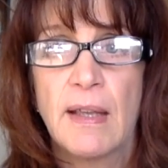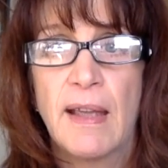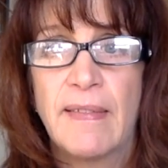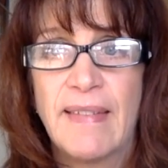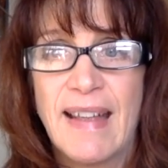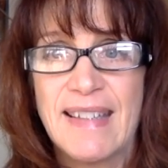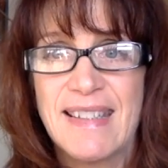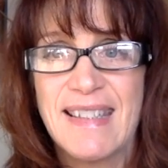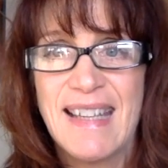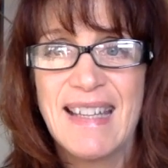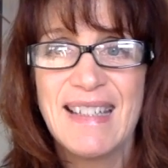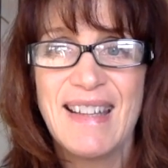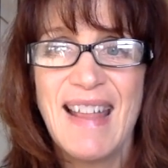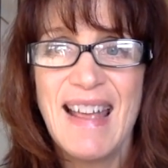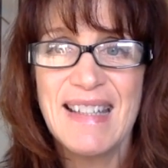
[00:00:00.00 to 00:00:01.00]
And that's the
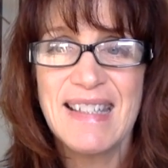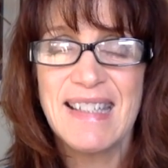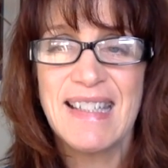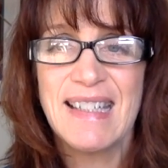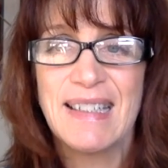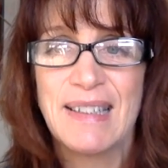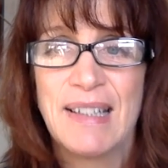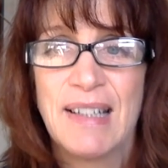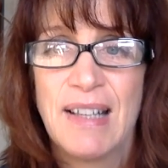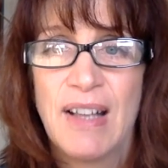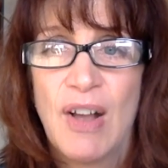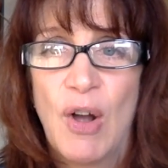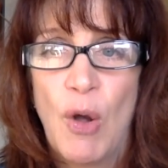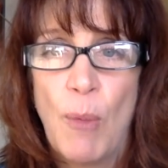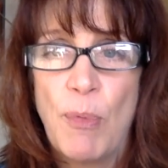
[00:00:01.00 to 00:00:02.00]
end of that scene.
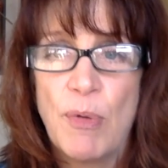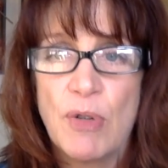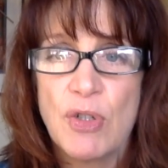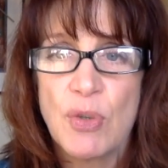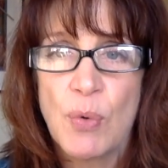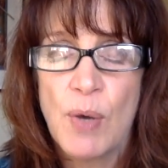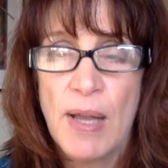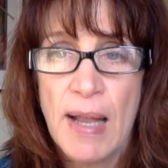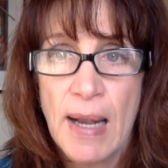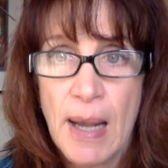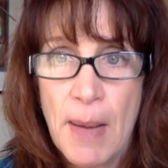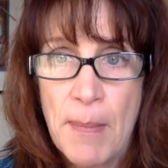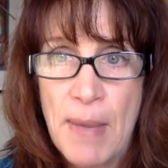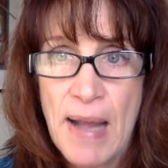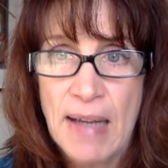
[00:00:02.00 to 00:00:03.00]
Hope you enjoy and
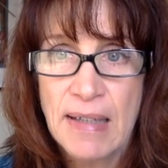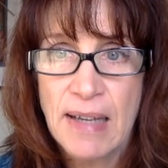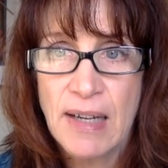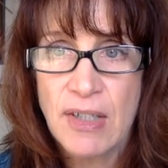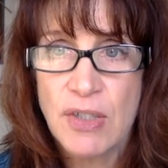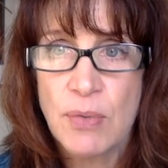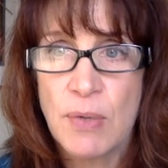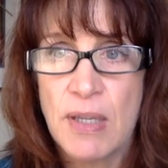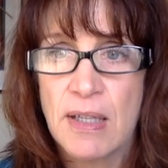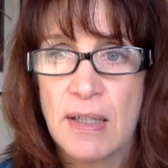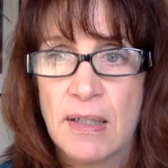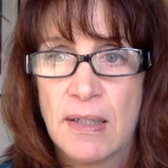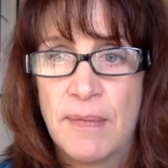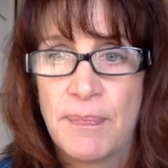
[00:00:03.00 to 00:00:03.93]
come back next week.